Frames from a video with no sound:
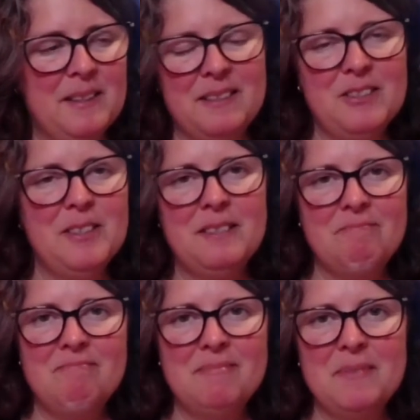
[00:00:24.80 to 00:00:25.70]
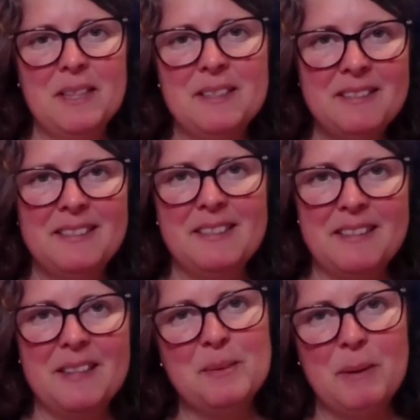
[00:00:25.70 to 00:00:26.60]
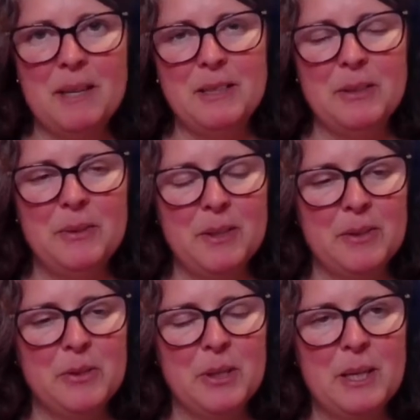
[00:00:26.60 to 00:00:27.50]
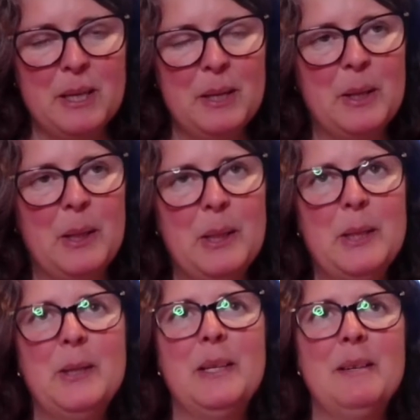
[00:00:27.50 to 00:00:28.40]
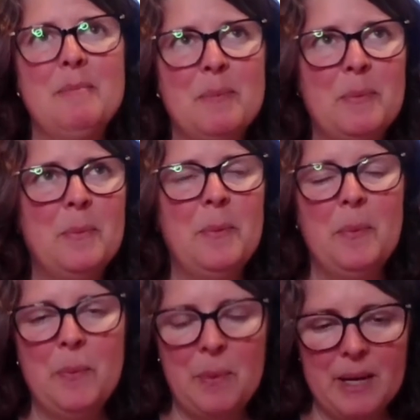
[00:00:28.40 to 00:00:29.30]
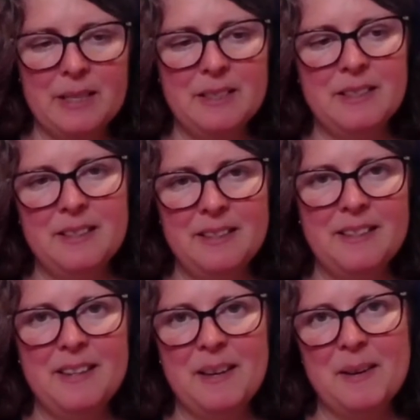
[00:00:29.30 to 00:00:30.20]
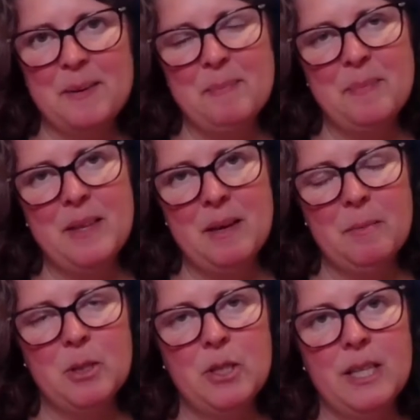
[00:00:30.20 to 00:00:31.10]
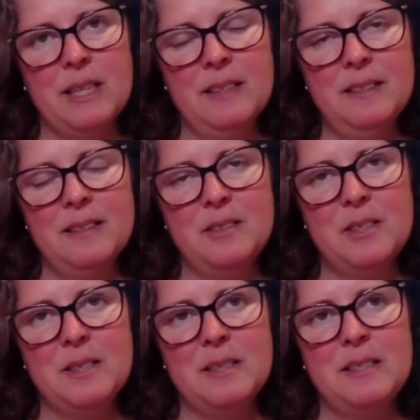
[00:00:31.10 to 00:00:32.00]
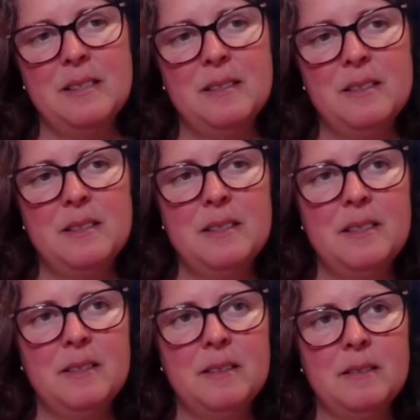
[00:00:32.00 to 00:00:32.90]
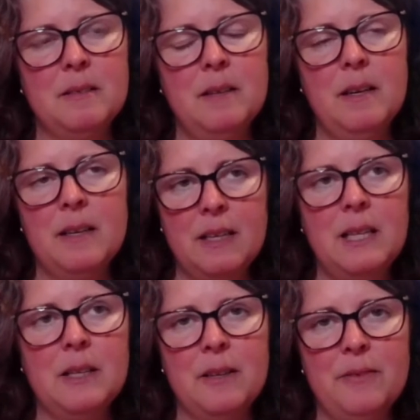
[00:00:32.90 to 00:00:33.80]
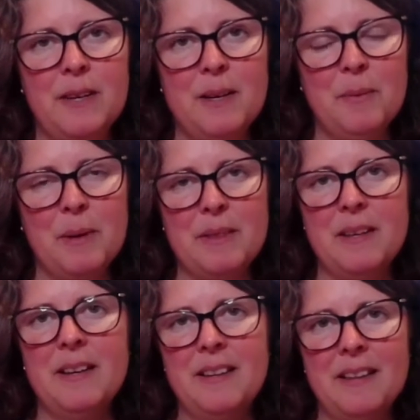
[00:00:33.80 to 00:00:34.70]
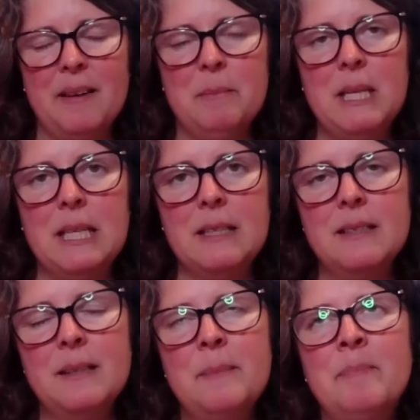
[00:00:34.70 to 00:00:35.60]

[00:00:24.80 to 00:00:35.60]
just because that's what I do. I usually look up what the imagery is just to kind of clarify what the heck that means.